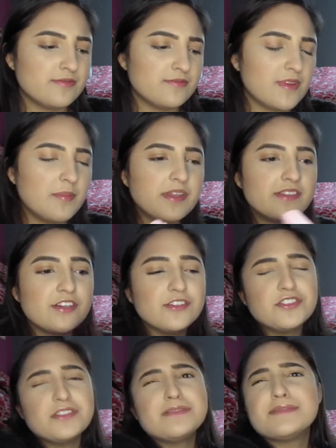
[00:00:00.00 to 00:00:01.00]
I mean they're
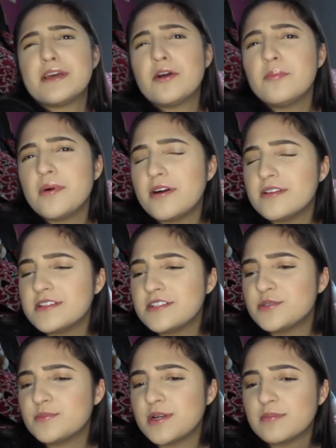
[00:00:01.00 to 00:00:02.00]
just nail
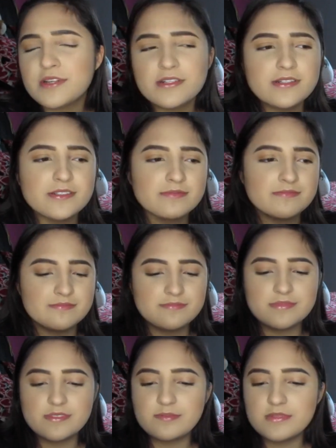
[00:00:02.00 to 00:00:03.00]
polish, but I'm gonna
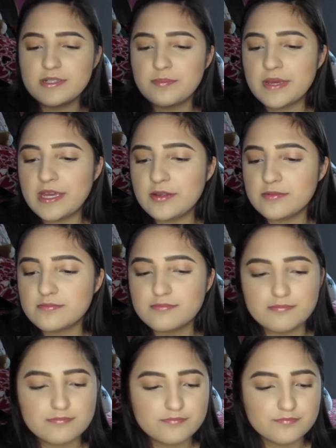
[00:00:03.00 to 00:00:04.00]
paint
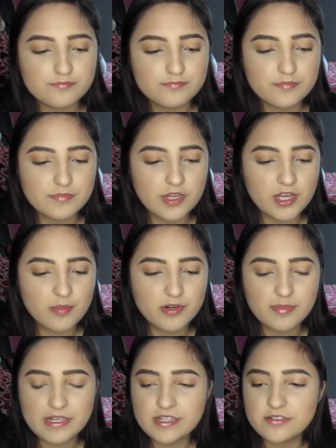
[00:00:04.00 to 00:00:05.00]
a couple
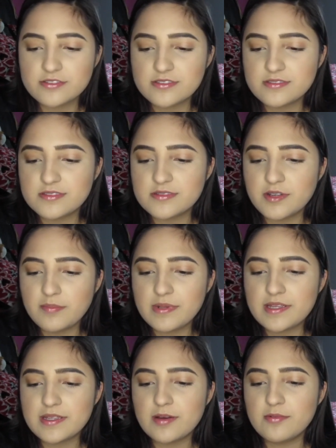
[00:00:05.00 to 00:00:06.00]
of my nails. I'll
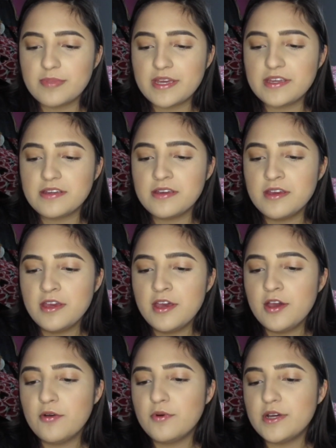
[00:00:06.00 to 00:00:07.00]
paint
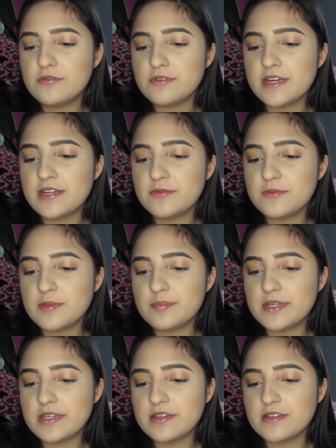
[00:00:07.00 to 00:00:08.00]
one red and one
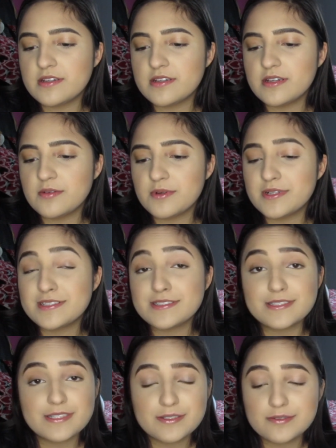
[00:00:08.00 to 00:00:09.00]
pink, and we're gonna
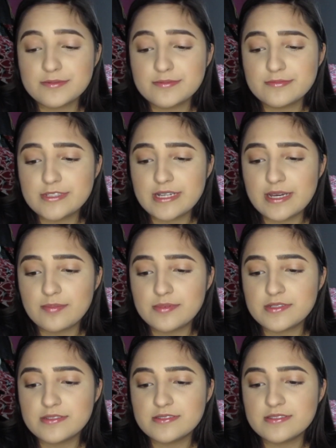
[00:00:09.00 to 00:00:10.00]
see what
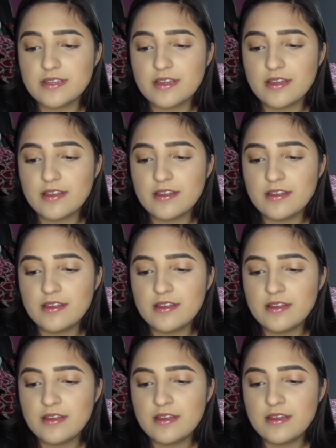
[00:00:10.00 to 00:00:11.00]
happens.
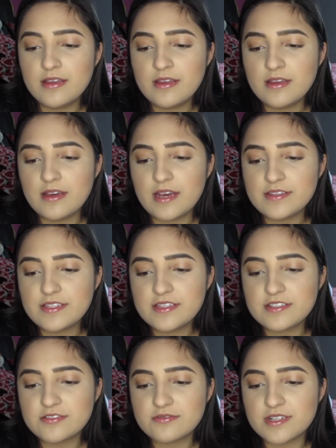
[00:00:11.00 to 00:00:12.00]
I think
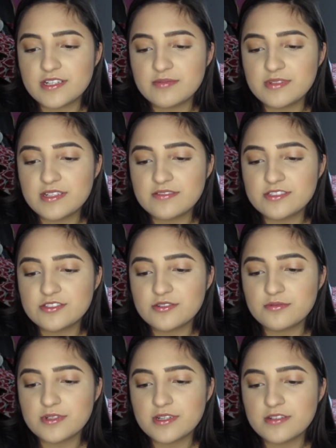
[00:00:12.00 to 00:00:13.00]
it's red. I'm not even sure
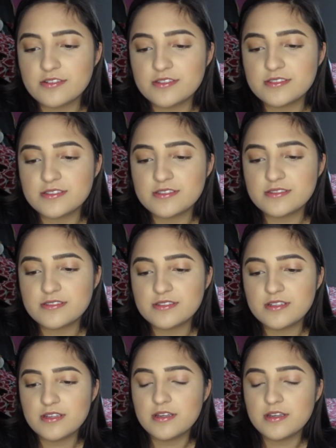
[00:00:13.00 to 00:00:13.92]
what color this is.